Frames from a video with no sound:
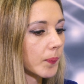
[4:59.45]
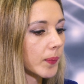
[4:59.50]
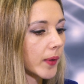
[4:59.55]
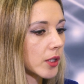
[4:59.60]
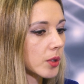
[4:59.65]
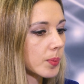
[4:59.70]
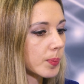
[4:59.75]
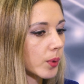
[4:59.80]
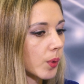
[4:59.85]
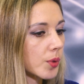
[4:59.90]

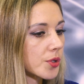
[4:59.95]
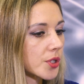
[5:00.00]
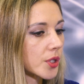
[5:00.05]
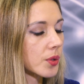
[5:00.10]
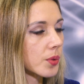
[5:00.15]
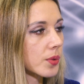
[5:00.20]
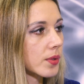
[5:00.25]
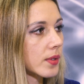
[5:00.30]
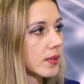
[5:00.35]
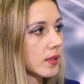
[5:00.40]
exposure
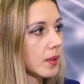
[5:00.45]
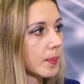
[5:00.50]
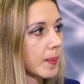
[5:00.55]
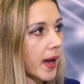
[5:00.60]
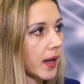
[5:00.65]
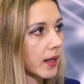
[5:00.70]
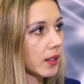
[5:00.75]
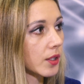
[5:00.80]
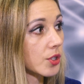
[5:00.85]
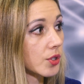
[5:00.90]
to
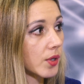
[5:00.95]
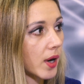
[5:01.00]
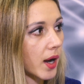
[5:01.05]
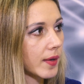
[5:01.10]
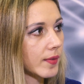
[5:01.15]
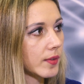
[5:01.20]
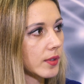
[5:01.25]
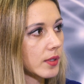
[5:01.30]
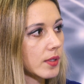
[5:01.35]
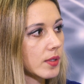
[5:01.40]
systematic
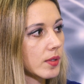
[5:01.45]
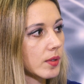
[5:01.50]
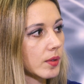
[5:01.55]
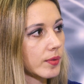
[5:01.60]
drivers